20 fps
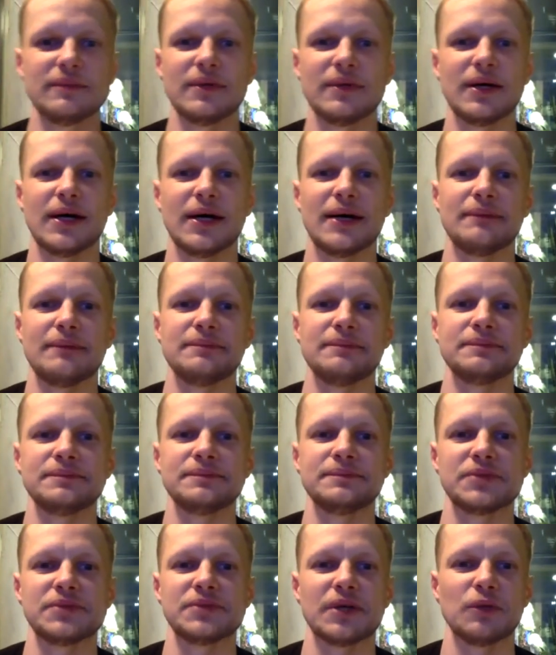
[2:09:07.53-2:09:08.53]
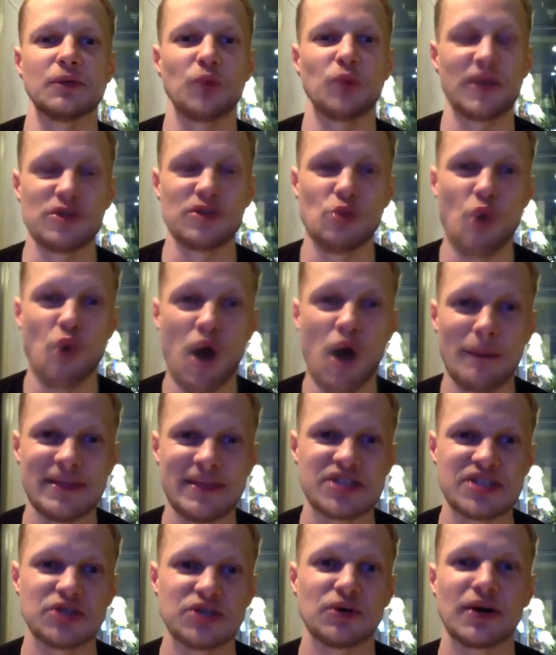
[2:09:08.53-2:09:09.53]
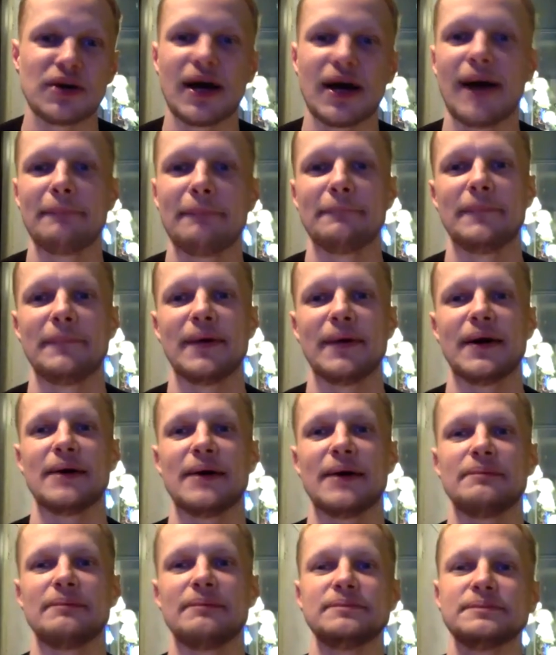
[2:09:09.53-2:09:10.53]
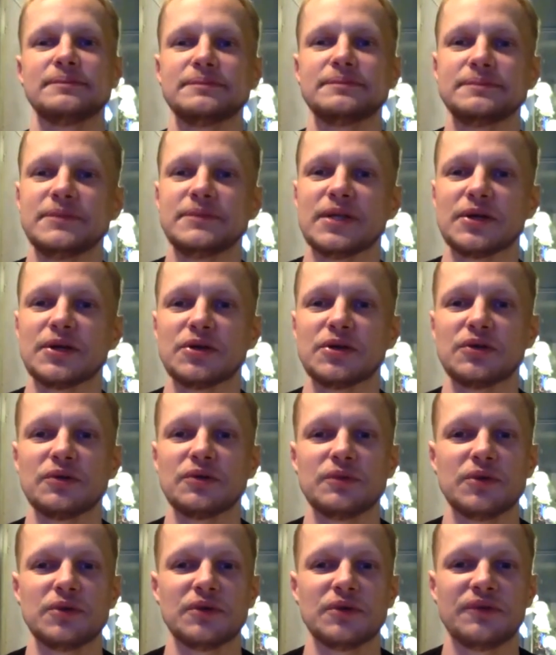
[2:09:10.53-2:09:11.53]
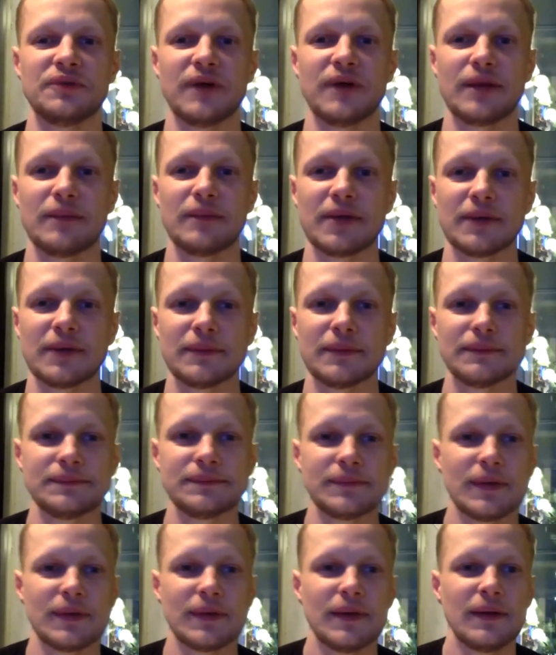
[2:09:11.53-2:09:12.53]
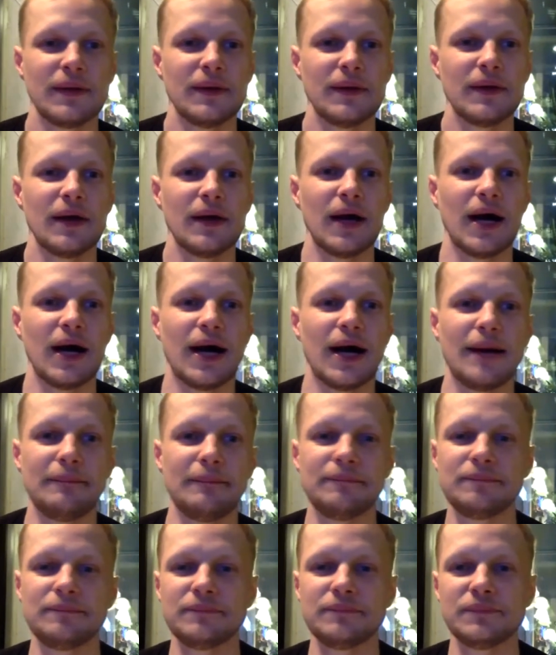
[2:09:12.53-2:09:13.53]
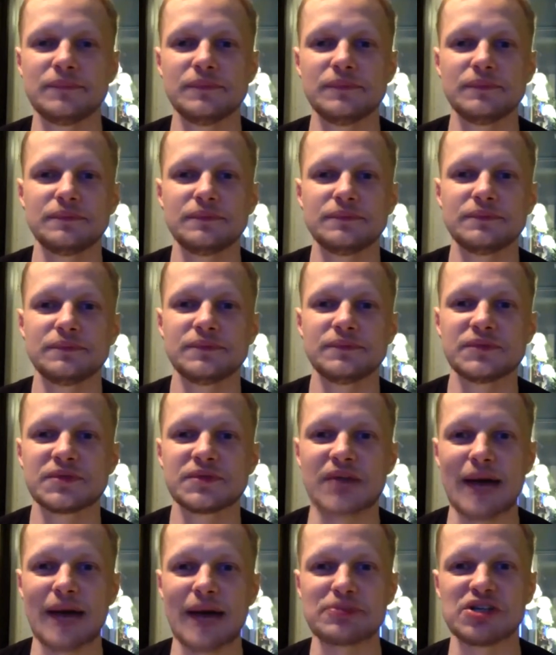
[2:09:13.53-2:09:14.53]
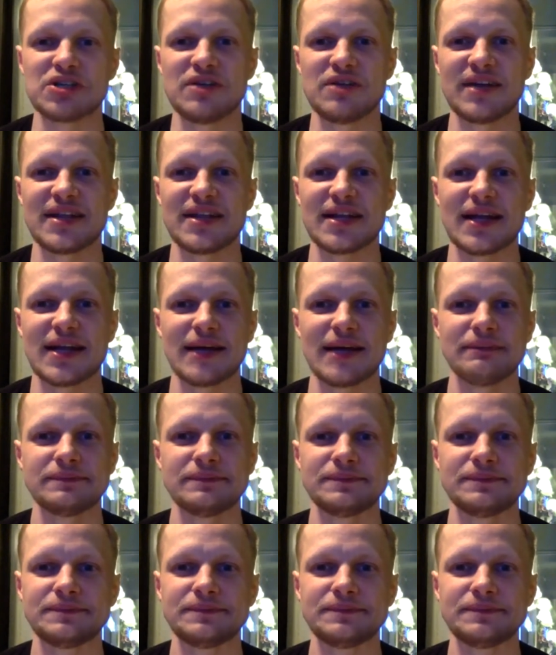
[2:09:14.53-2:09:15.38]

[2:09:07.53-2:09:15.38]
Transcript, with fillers: Um, so whether you want me to or not, um, you know, you'll you'll find me here. Um, Thompson, you have anything to add?